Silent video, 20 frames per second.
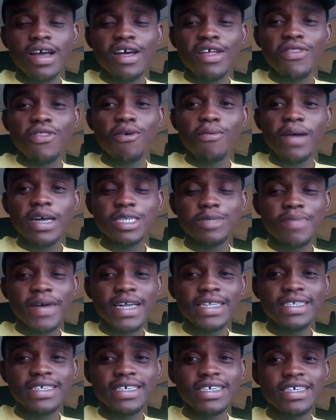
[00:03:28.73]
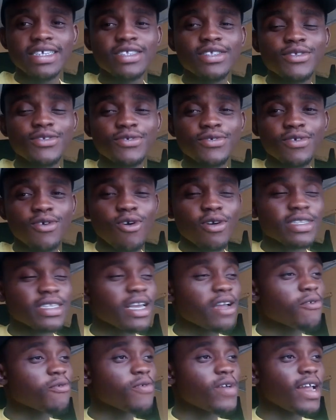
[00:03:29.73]
Thomas Partey got
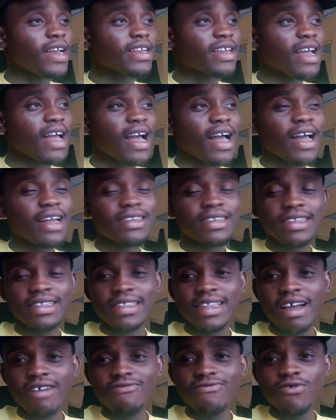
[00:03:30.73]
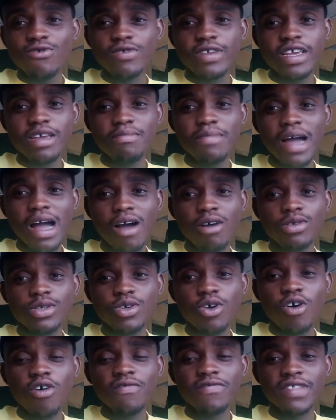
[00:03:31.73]
a red card that ruled him out
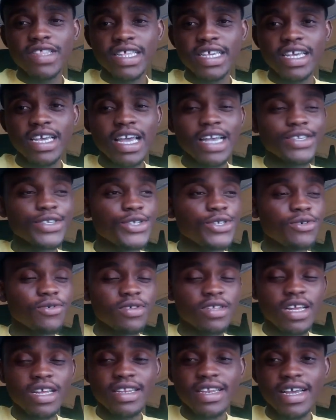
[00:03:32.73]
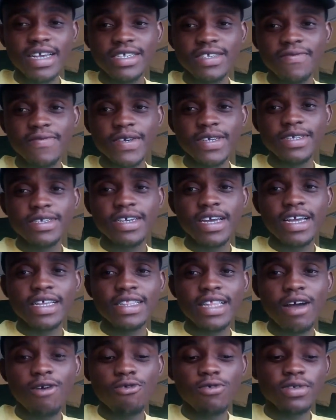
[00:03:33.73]
of the ensuing the next fixture, and
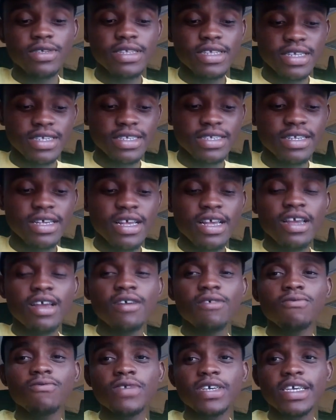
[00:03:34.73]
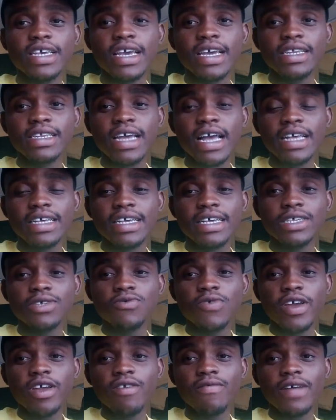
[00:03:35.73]
that was this weekend against
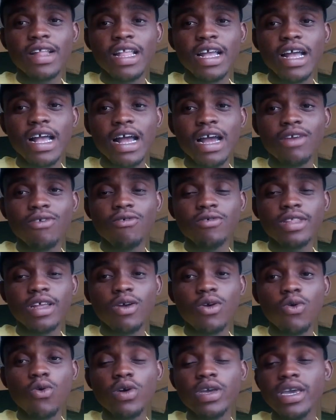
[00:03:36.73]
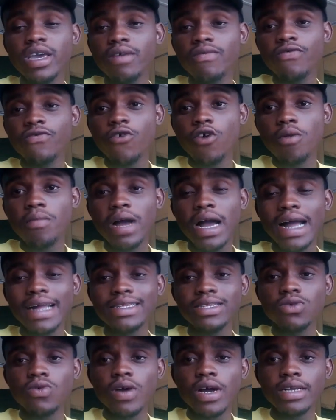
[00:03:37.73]
Rayo Vallecano. The goal came from
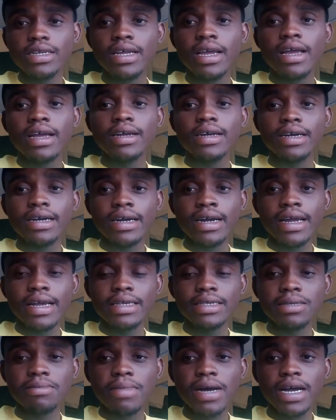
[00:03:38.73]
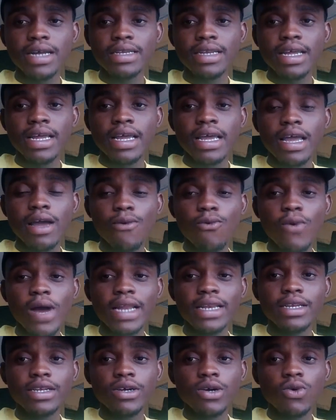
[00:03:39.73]
Antoine Griezmann, a
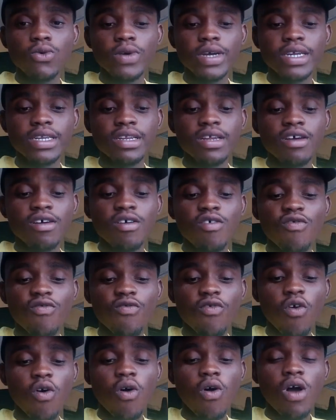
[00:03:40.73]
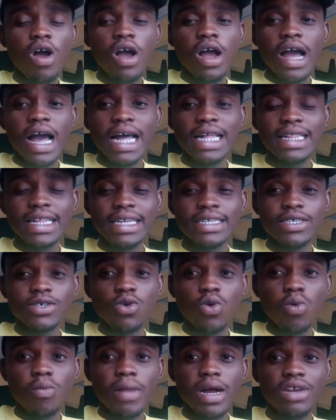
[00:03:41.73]
1-0 win for
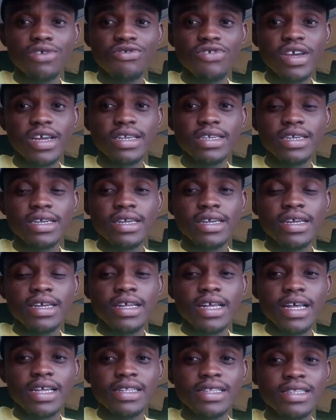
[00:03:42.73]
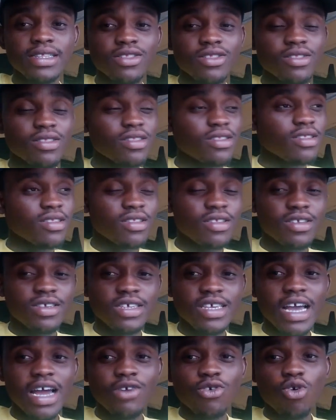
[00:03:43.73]
Atletico Madrid.
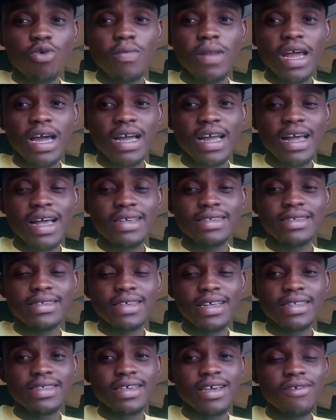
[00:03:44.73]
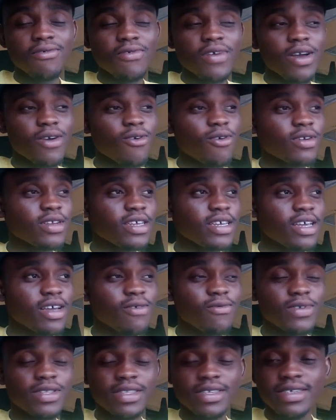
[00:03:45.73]
And Jan Oblak has set a record here
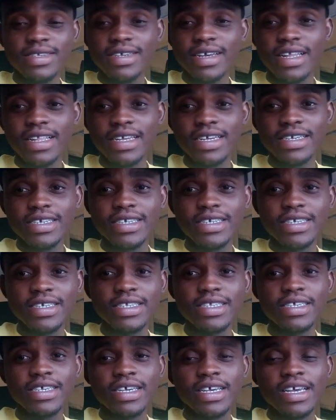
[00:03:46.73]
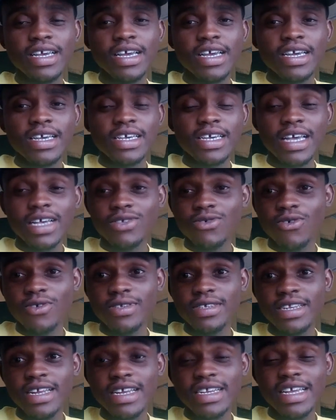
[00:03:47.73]
with this clean sheet. He has
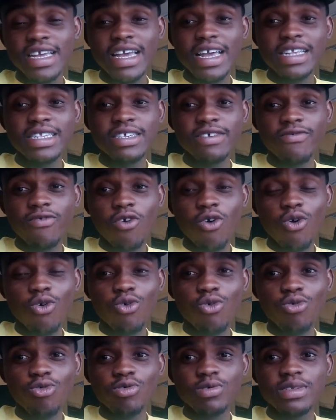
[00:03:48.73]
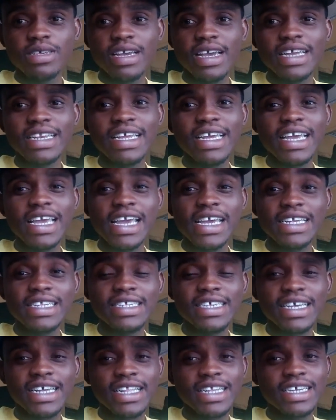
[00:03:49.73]
conceded 84 goals and
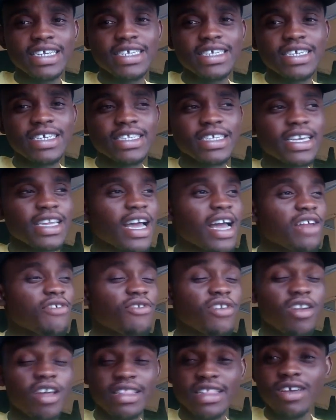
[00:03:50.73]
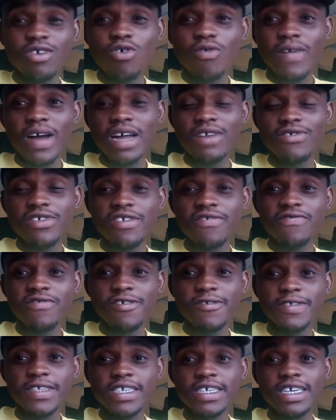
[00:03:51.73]
80 clean sheets in over
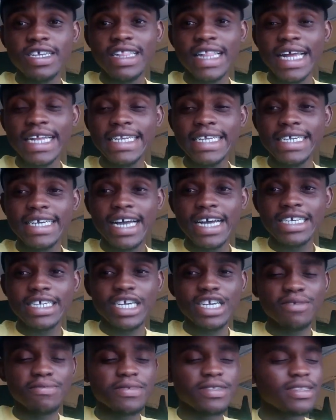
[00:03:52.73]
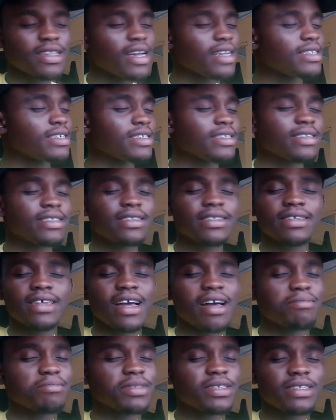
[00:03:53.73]
150 La Liga games. That is
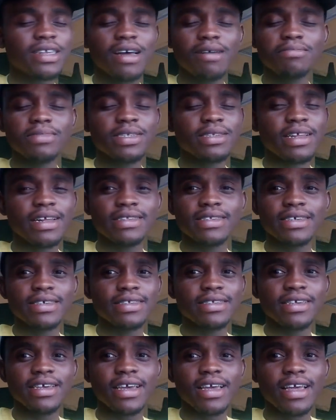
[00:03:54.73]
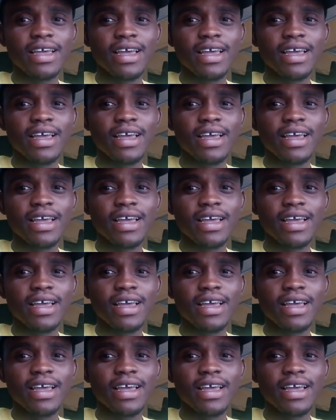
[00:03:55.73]
some statistic.